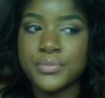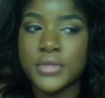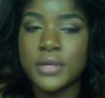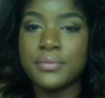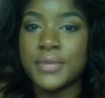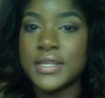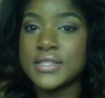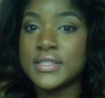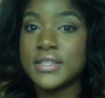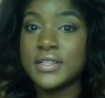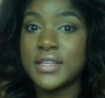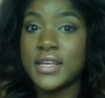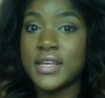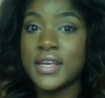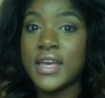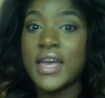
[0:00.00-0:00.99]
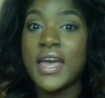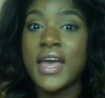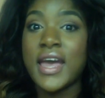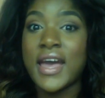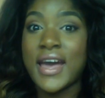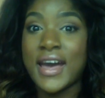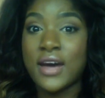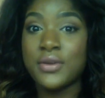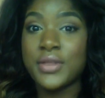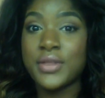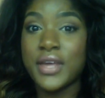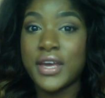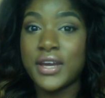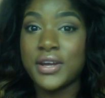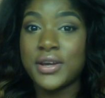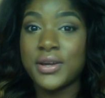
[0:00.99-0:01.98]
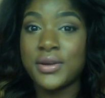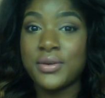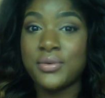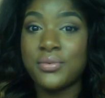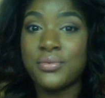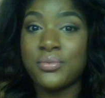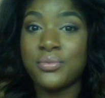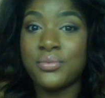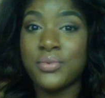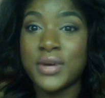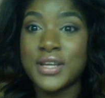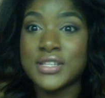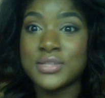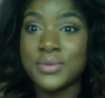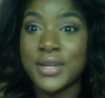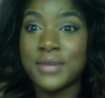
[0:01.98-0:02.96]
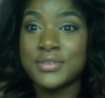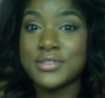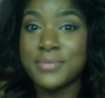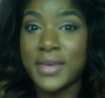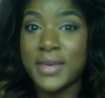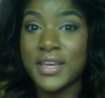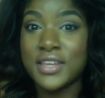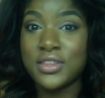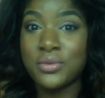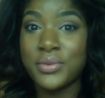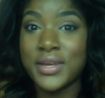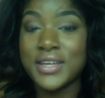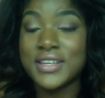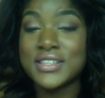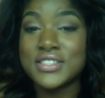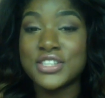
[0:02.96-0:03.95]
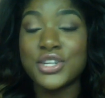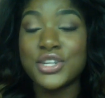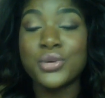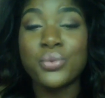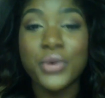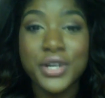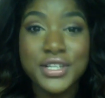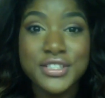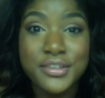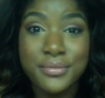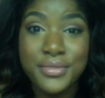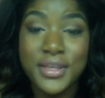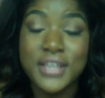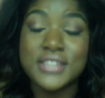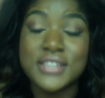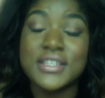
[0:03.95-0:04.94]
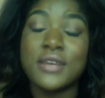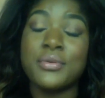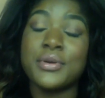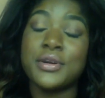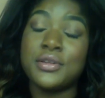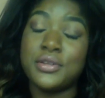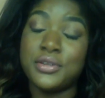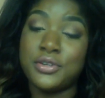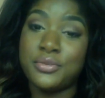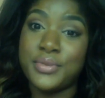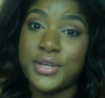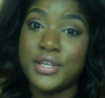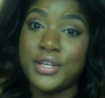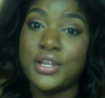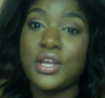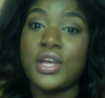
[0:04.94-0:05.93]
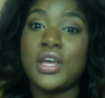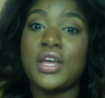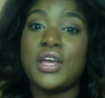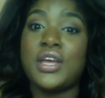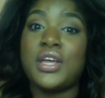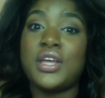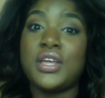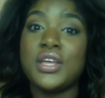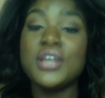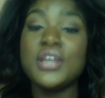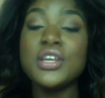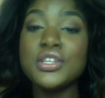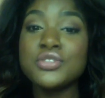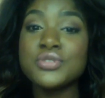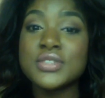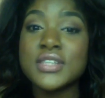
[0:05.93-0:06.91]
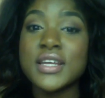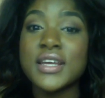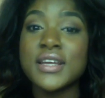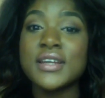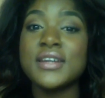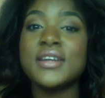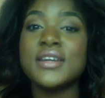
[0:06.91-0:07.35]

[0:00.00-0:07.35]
basically how the hair was when I was making the wig, because there were some things that were a little bit interesting.